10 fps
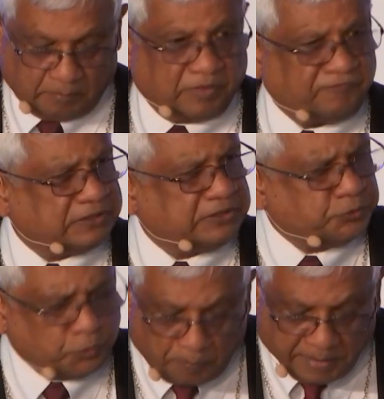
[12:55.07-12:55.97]
But for
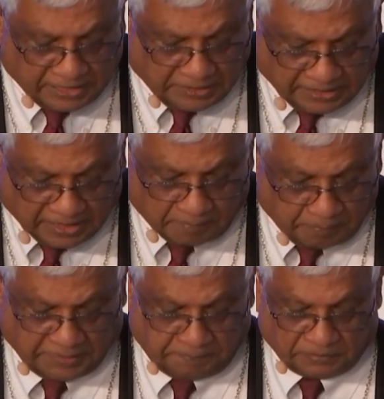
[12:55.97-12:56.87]
too many
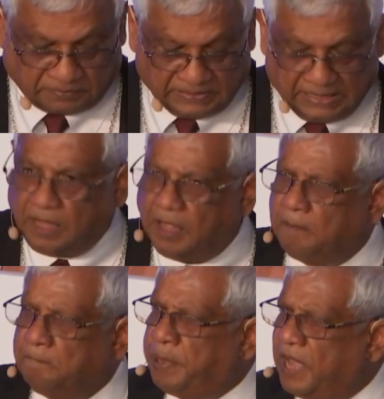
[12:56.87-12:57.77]
people,
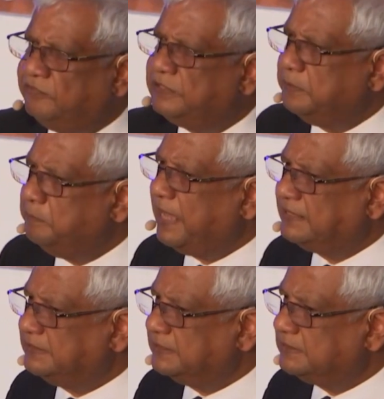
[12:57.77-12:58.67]
poverty
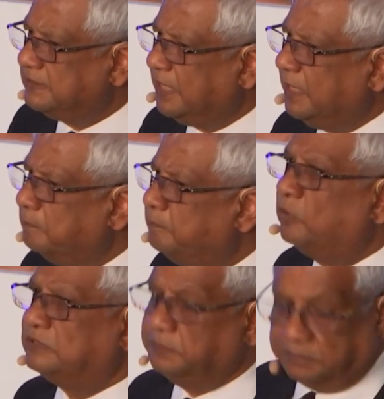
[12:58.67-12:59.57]
makes this
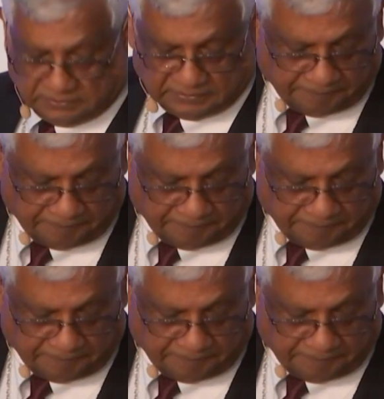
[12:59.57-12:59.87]
impossible.